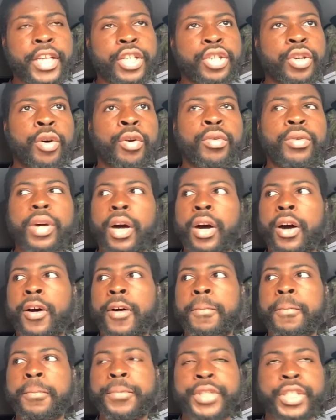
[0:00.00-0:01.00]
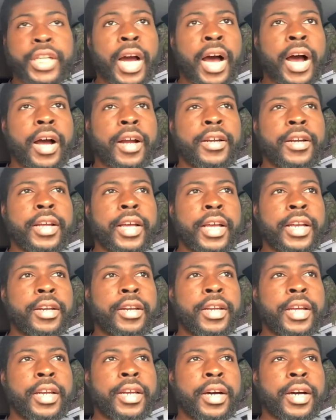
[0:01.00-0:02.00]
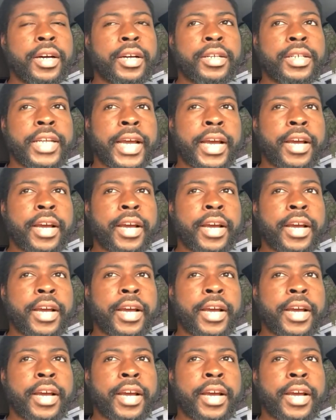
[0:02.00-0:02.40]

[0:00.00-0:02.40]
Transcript: told um, John in, in uh,